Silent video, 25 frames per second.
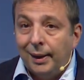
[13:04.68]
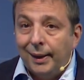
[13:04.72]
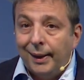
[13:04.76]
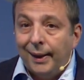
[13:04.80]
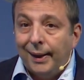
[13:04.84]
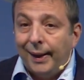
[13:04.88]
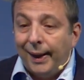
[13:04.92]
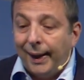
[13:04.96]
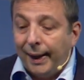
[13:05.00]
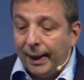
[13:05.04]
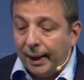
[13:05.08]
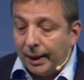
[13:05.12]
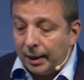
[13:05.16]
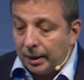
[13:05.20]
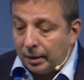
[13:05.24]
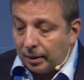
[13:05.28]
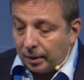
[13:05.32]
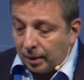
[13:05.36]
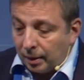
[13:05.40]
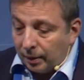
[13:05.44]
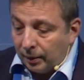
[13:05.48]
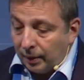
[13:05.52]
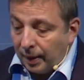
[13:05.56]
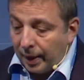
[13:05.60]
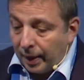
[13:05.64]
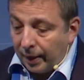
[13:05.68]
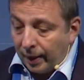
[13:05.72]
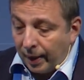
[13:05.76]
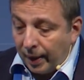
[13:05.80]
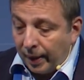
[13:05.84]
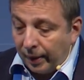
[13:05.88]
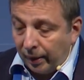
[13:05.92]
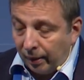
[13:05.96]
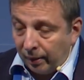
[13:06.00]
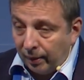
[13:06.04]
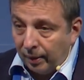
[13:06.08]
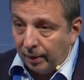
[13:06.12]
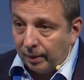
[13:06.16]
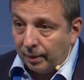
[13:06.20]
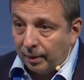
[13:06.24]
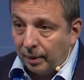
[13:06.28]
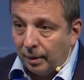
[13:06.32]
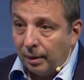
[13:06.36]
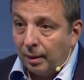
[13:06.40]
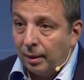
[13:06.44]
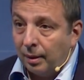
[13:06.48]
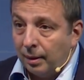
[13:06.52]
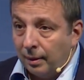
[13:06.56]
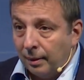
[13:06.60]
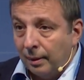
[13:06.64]
And there are
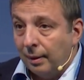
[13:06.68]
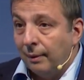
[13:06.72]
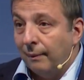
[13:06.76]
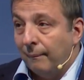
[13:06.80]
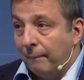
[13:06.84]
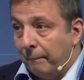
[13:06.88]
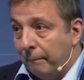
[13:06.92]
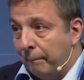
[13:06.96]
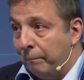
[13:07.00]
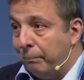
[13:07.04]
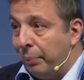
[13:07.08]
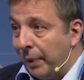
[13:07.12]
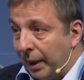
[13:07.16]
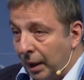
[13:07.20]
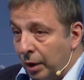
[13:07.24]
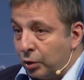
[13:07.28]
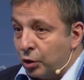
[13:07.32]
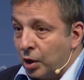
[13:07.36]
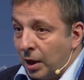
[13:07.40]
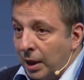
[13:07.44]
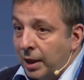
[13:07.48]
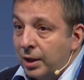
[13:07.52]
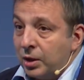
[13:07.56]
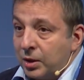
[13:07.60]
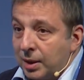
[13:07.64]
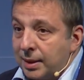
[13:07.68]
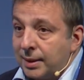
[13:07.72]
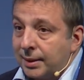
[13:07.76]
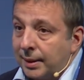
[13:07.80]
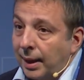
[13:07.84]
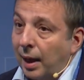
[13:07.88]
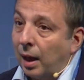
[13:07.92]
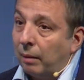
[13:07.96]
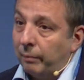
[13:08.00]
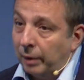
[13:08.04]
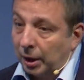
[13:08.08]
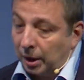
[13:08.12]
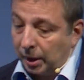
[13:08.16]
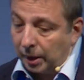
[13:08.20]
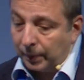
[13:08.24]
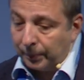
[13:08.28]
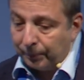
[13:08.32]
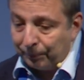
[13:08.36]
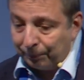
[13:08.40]
big changes coming.